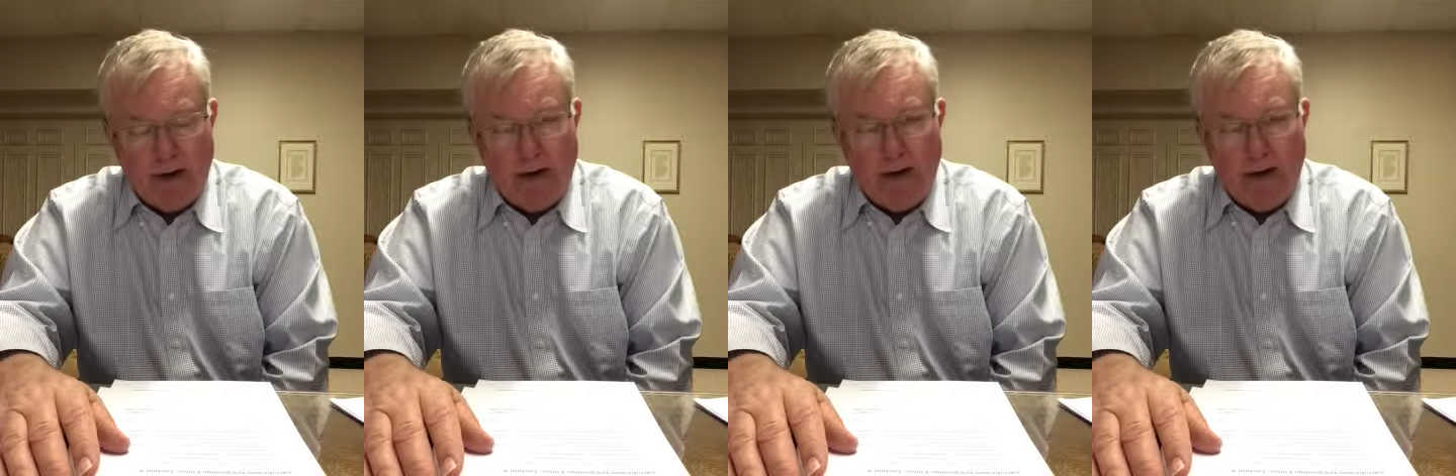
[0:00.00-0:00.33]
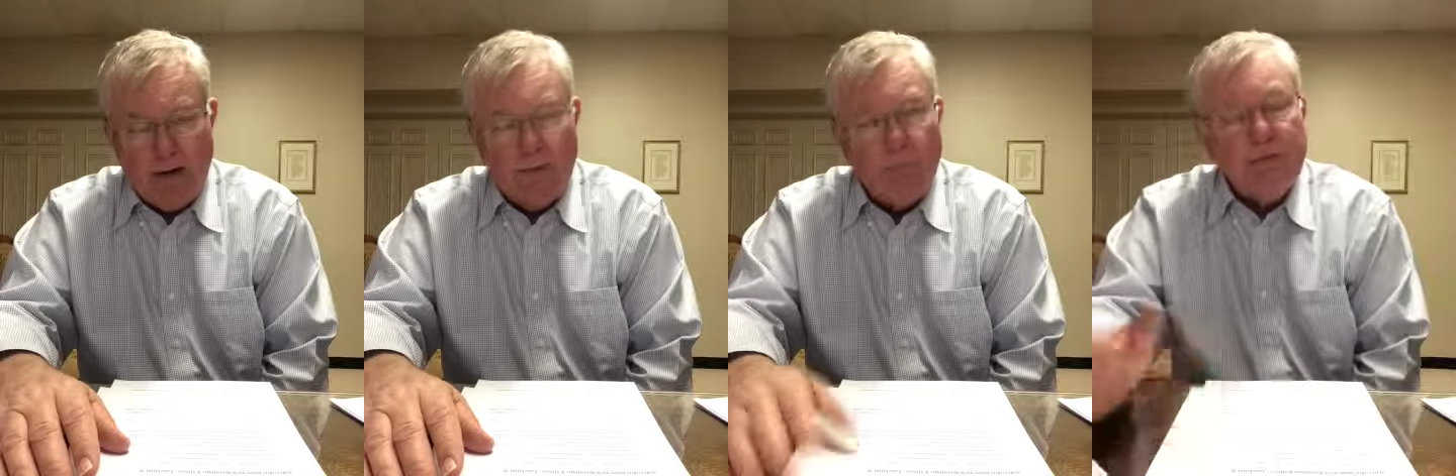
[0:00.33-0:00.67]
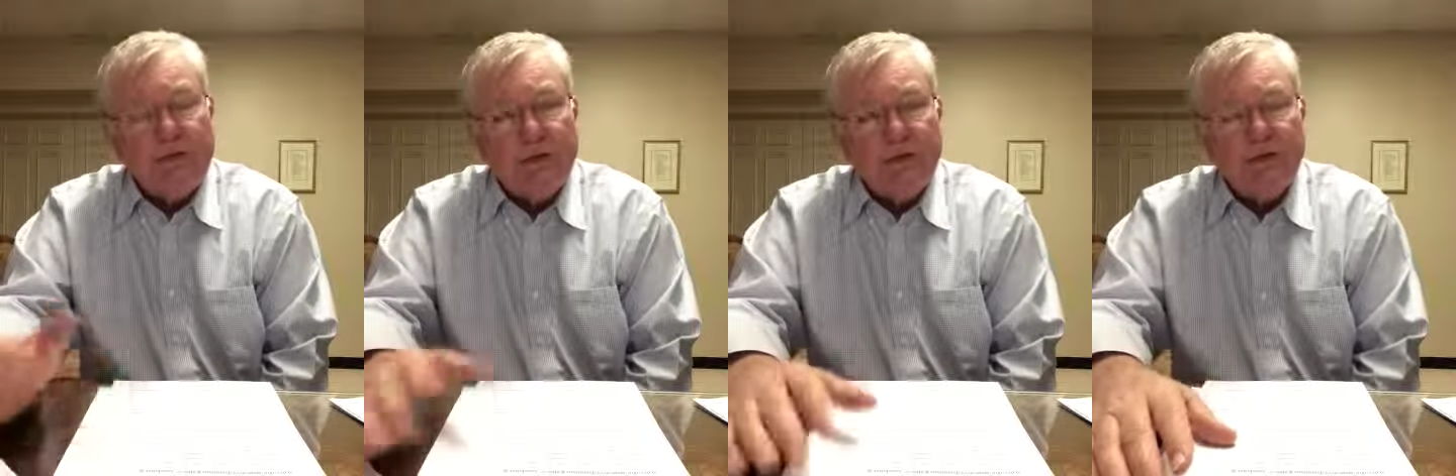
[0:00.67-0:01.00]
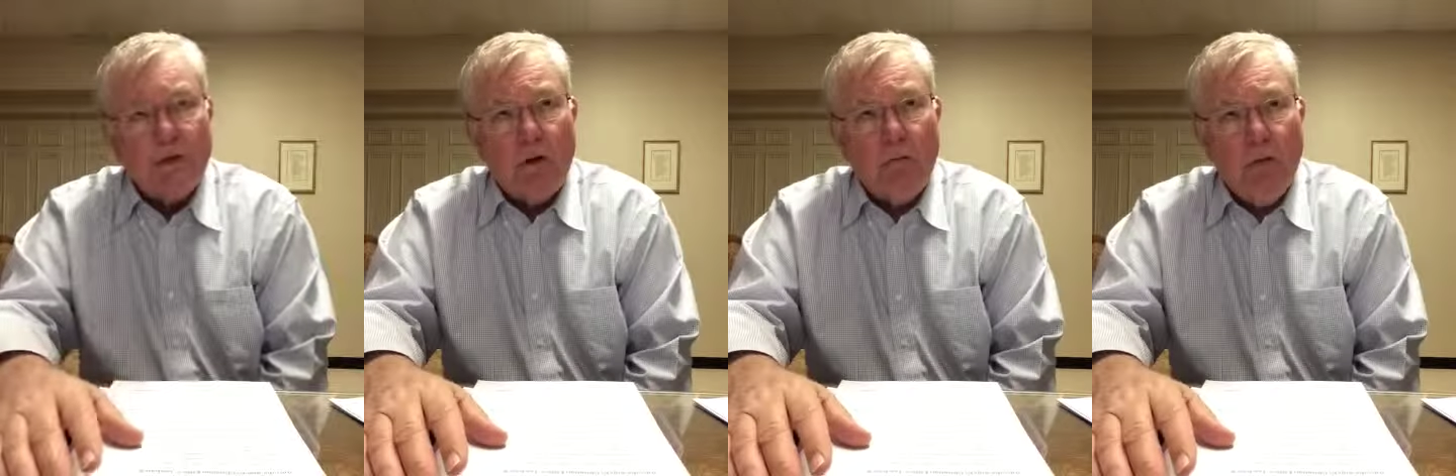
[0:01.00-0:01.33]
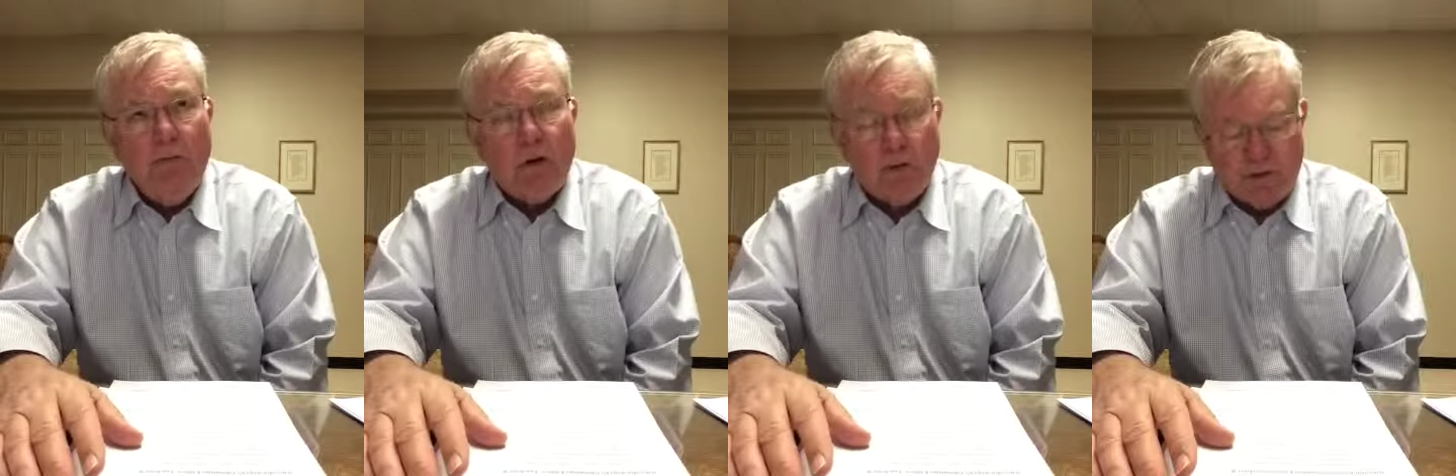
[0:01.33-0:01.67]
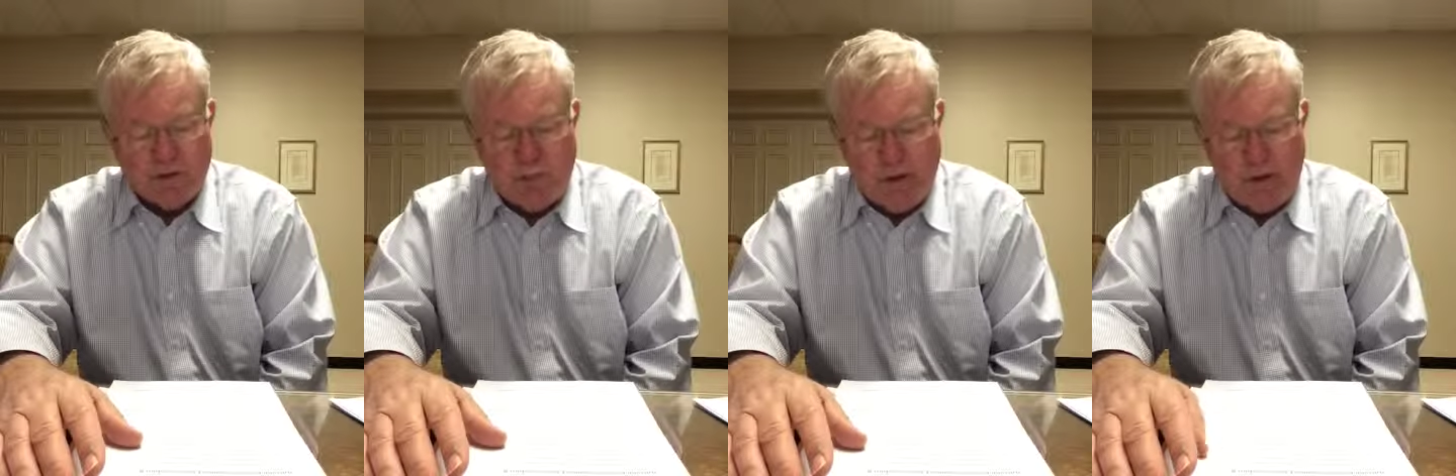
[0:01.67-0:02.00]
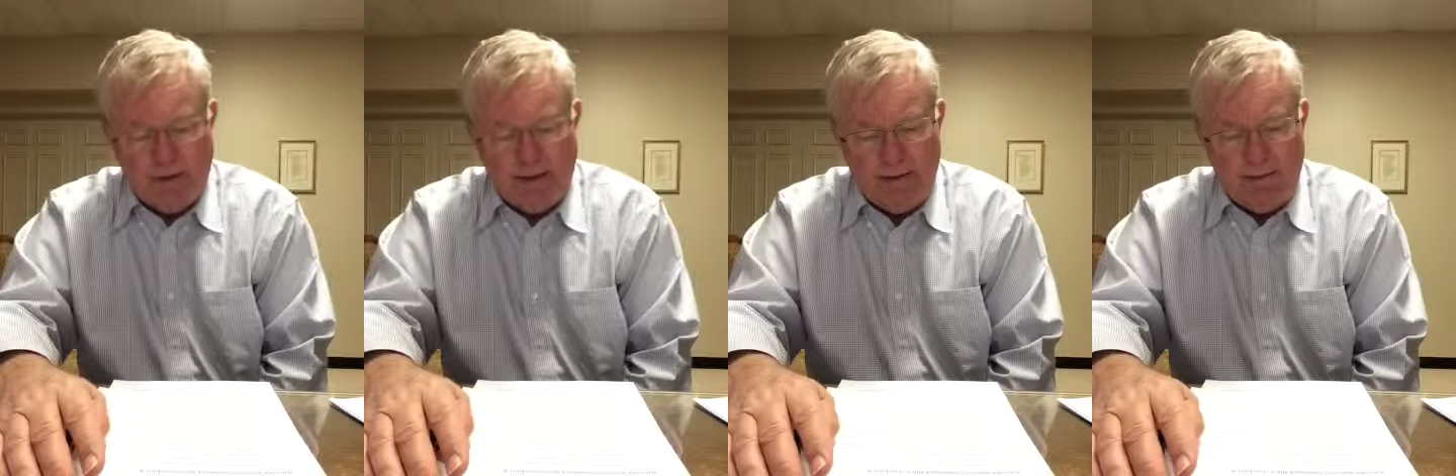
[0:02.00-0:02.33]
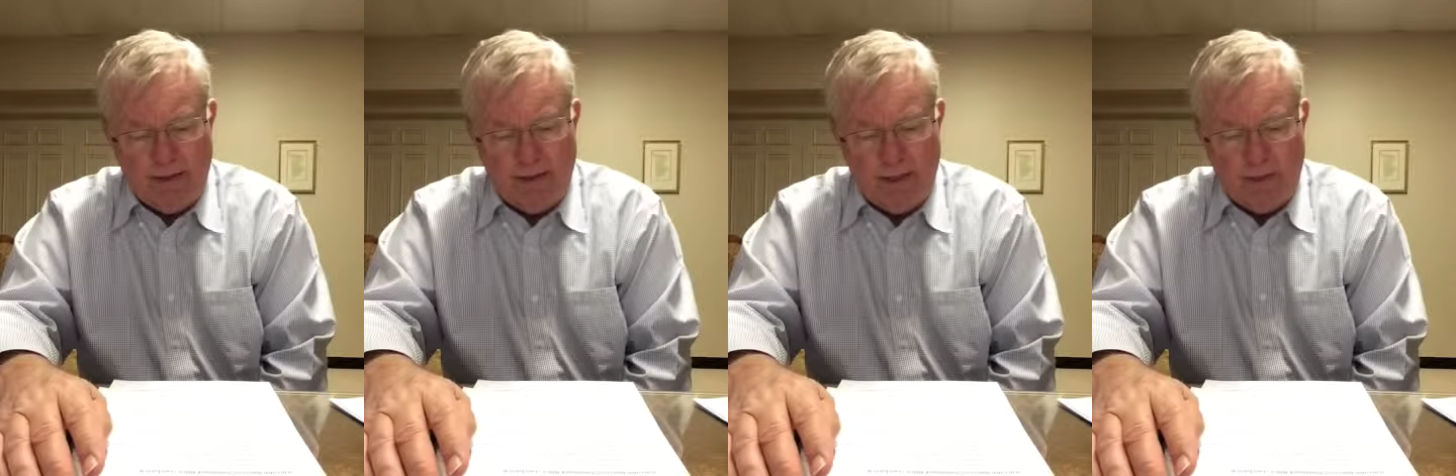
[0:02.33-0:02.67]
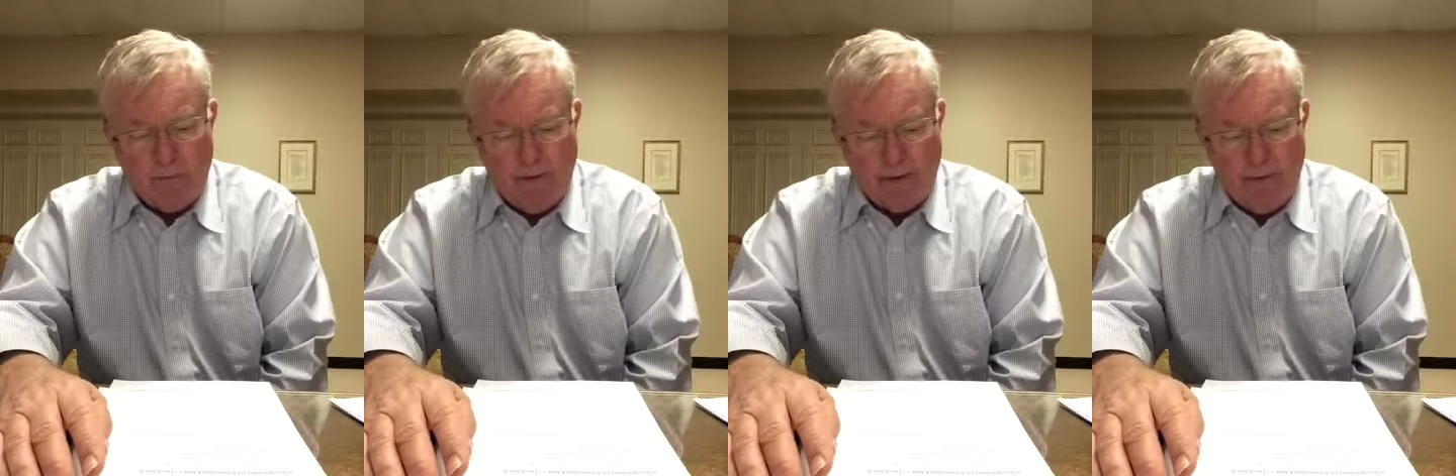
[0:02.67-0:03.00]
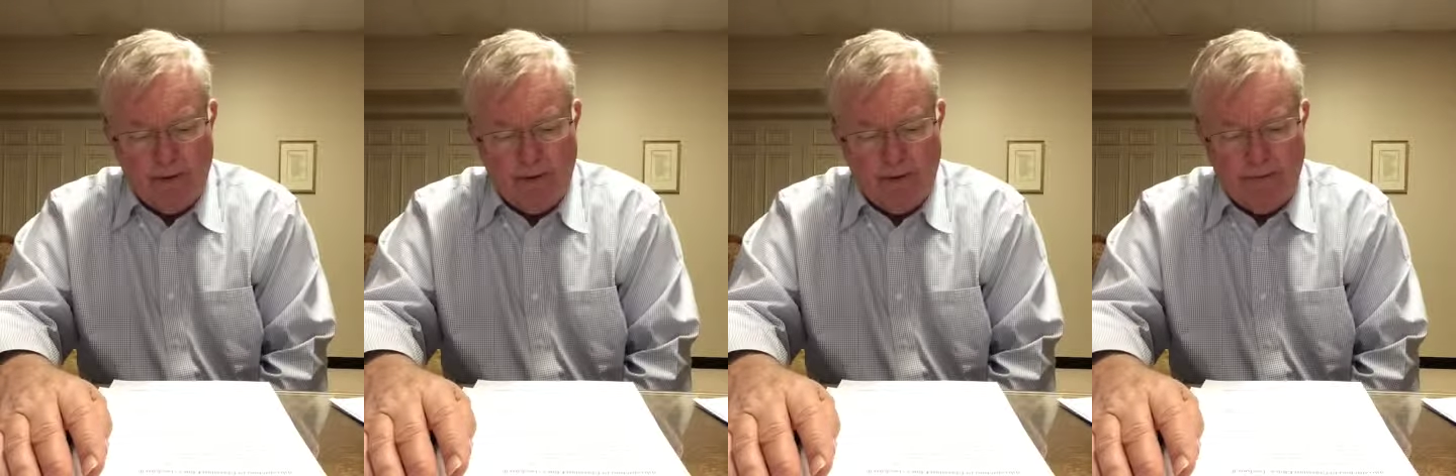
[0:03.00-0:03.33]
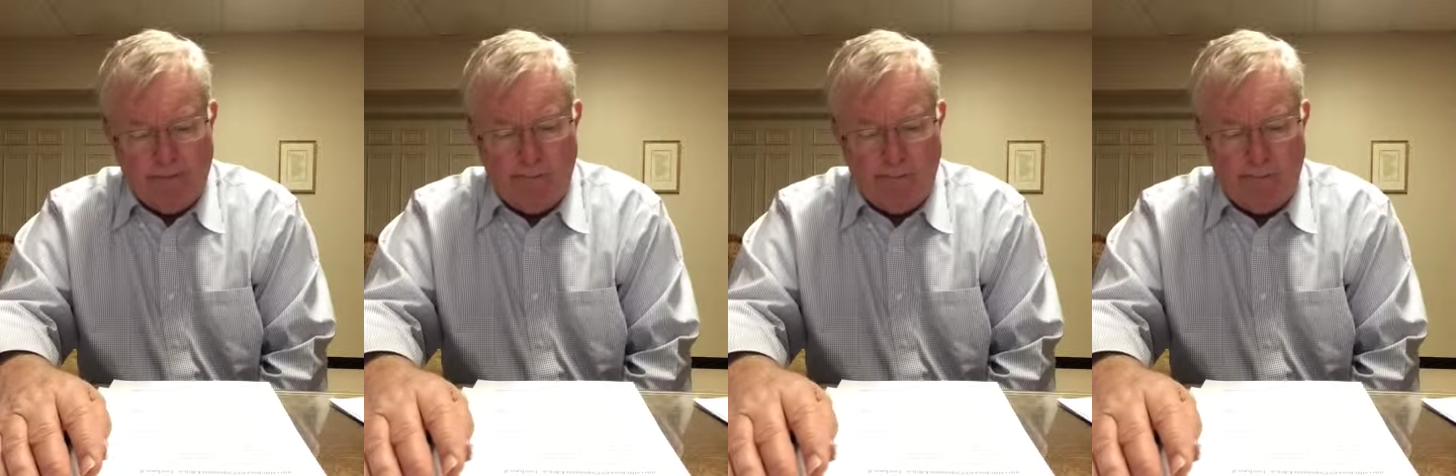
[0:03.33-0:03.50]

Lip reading: I recently saw a movie called Spotlight. I recommend it.